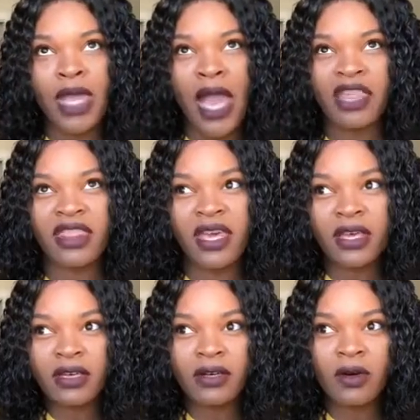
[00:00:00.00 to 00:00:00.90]
I
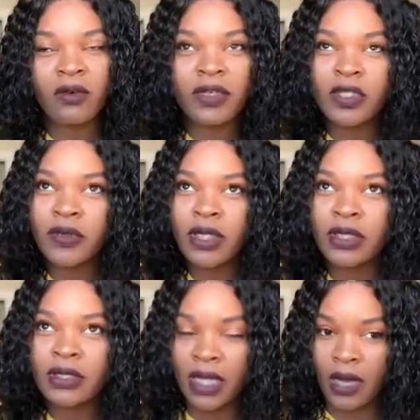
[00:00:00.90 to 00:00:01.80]
think over 2
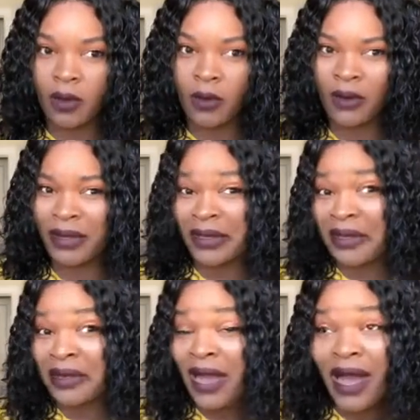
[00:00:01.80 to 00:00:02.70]
years now, or a
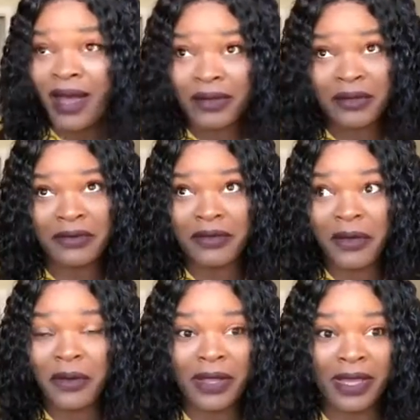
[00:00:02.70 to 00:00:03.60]
year. I don't even know.